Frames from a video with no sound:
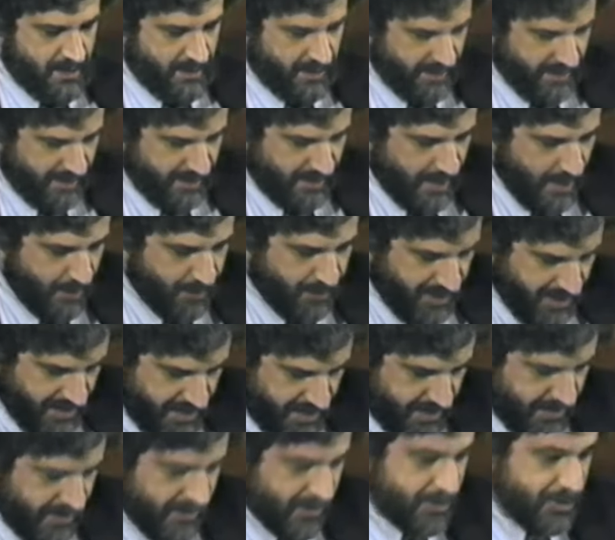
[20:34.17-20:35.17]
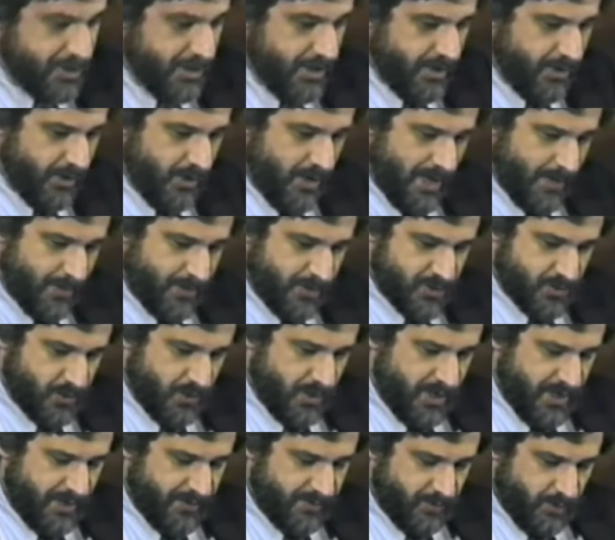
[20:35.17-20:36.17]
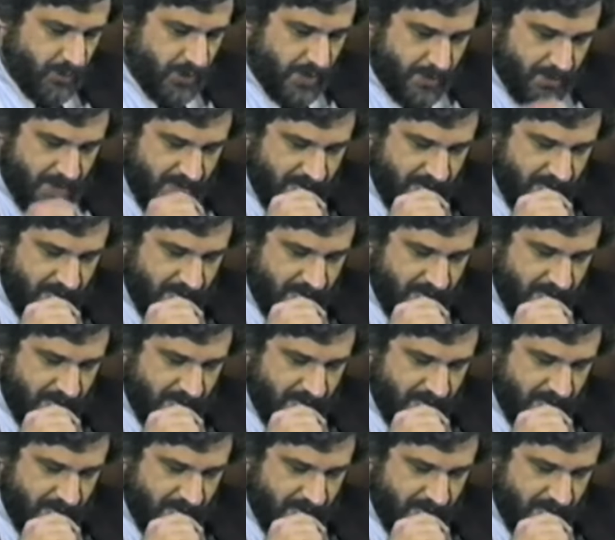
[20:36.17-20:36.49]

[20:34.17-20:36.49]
uh uppity uh, sharecroppers working for him.